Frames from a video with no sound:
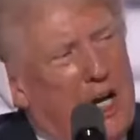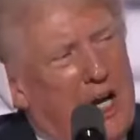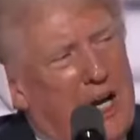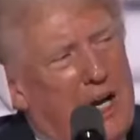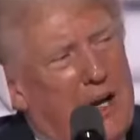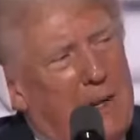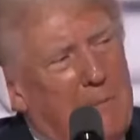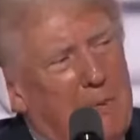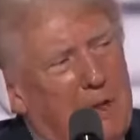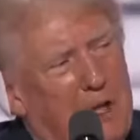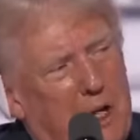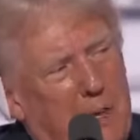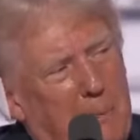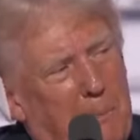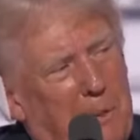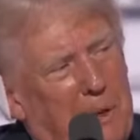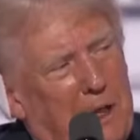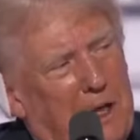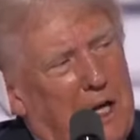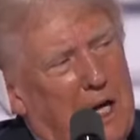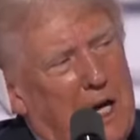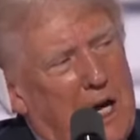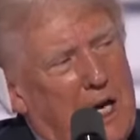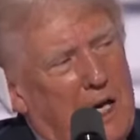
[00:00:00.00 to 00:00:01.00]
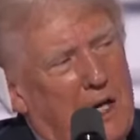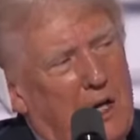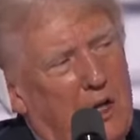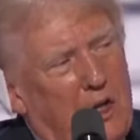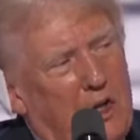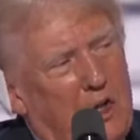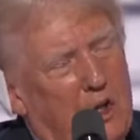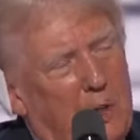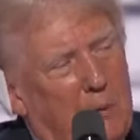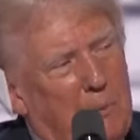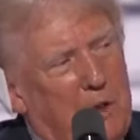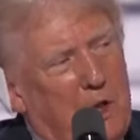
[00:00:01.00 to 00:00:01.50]
I am deeply
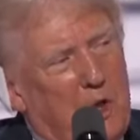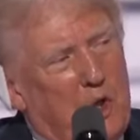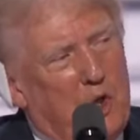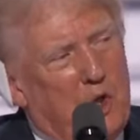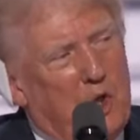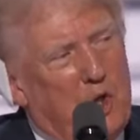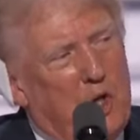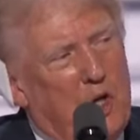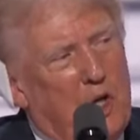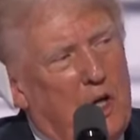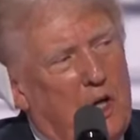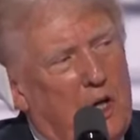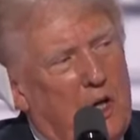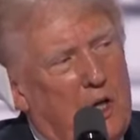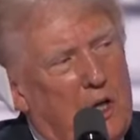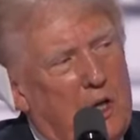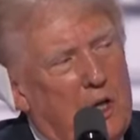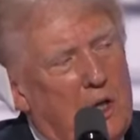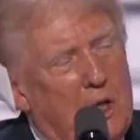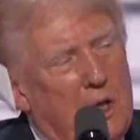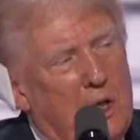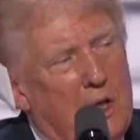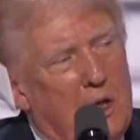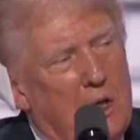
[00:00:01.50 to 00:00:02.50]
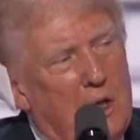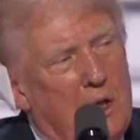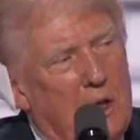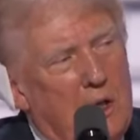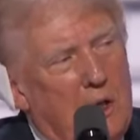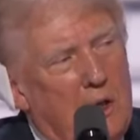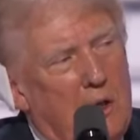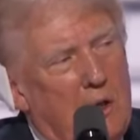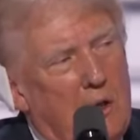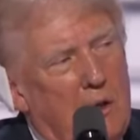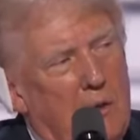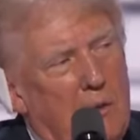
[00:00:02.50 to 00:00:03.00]
honored to be joined
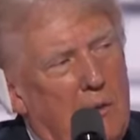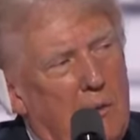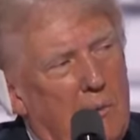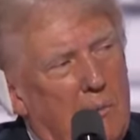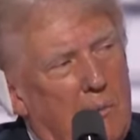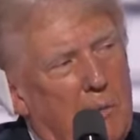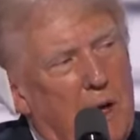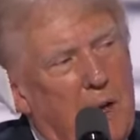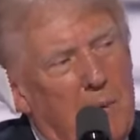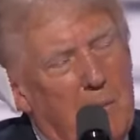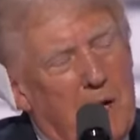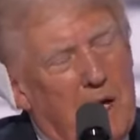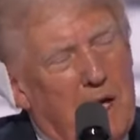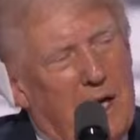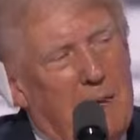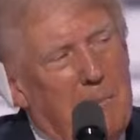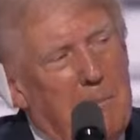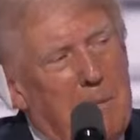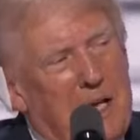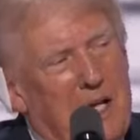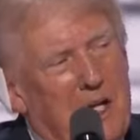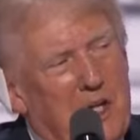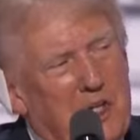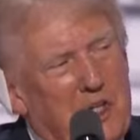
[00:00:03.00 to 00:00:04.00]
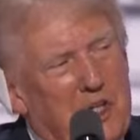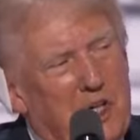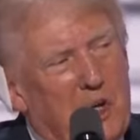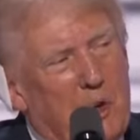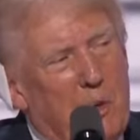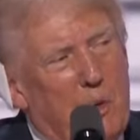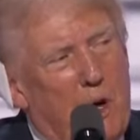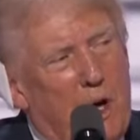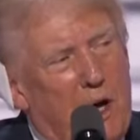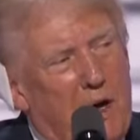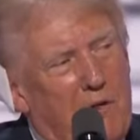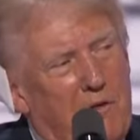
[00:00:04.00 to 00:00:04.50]
by my amazing
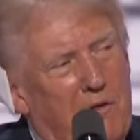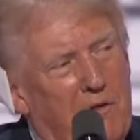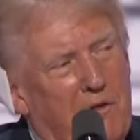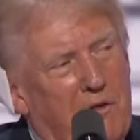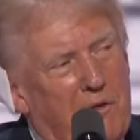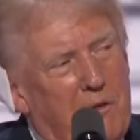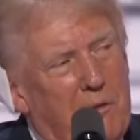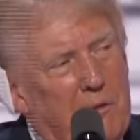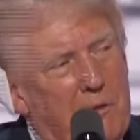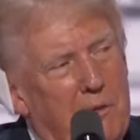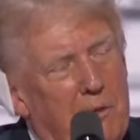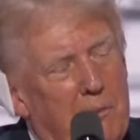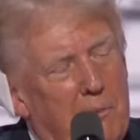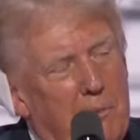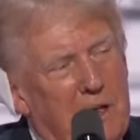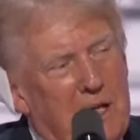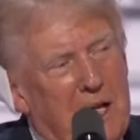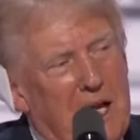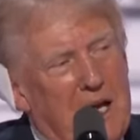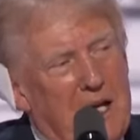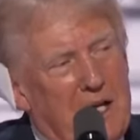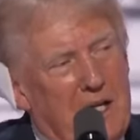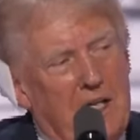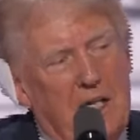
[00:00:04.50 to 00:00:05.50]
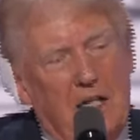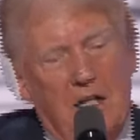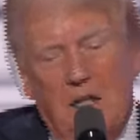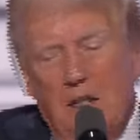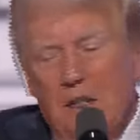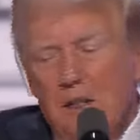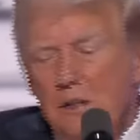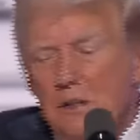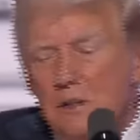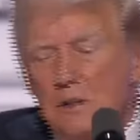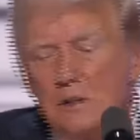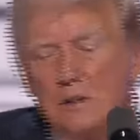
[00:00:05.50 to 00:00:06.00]
wife,
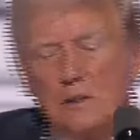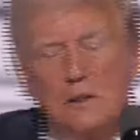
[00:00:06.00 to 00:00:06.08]
Melania.